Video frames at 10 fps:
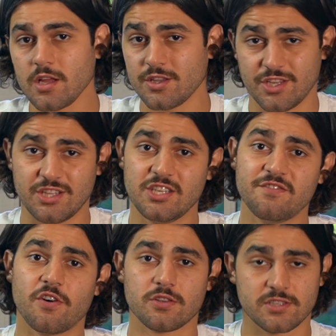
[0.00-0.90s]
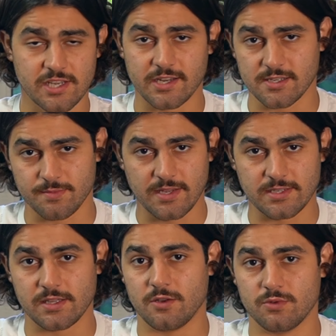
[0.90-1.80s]
the default settings
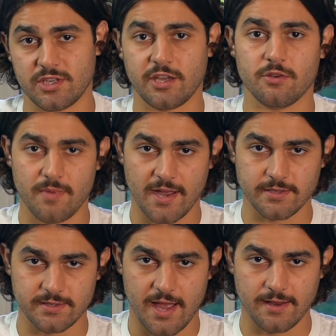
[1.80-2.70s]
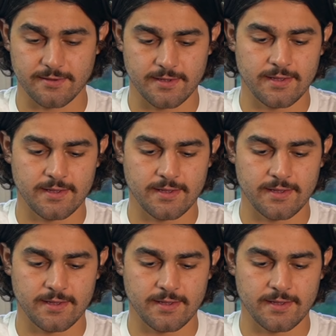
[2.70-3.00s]
basically will take you back to that.